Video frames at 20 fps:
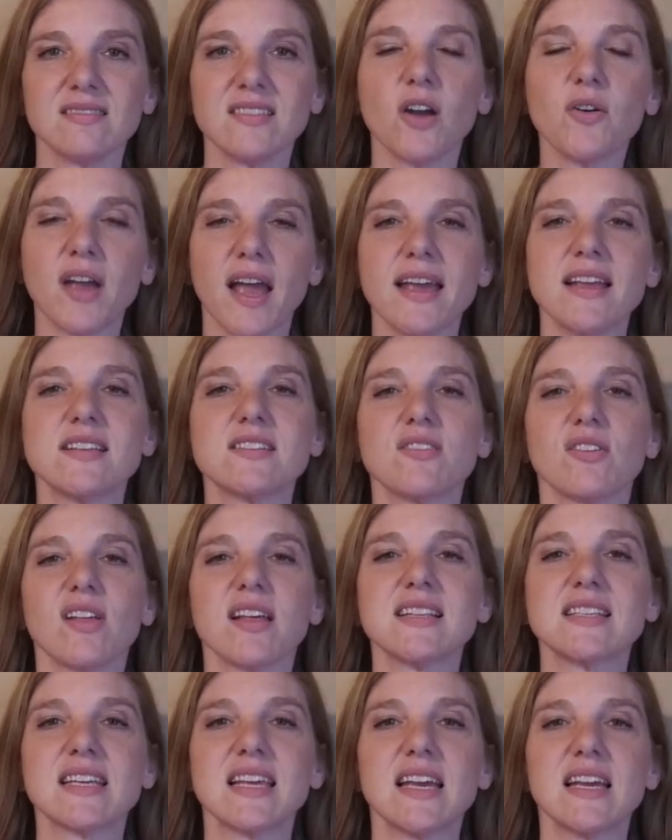Okay, so
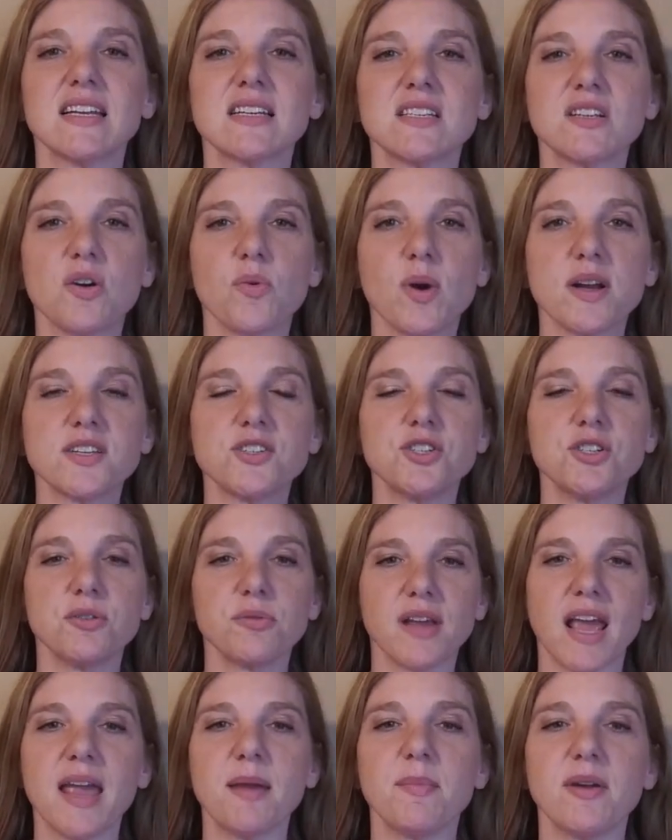let's get to what
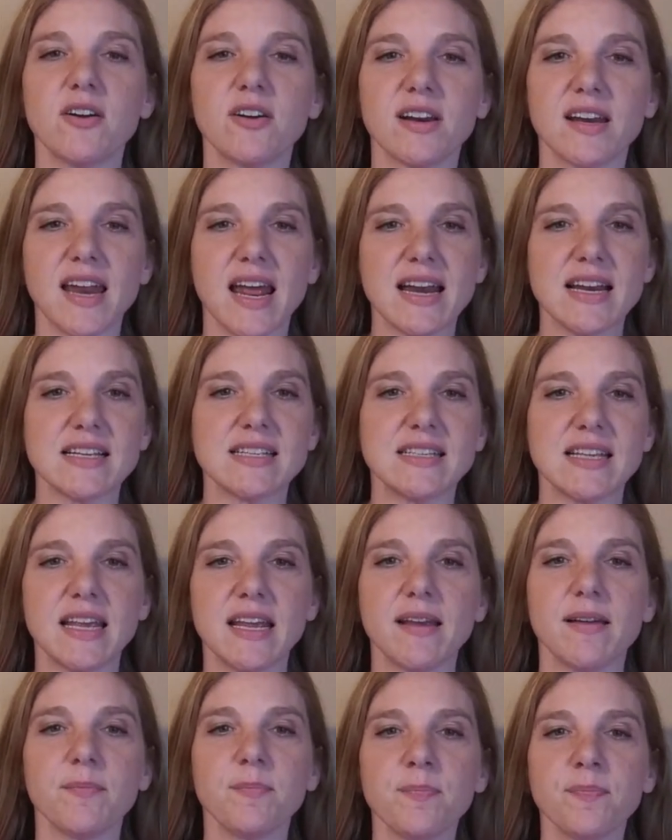you came here today to
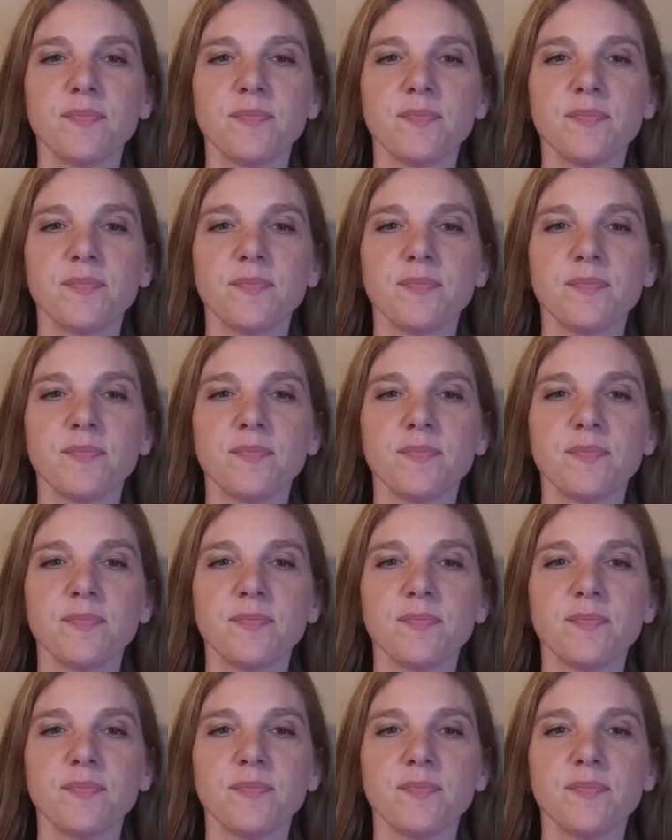see.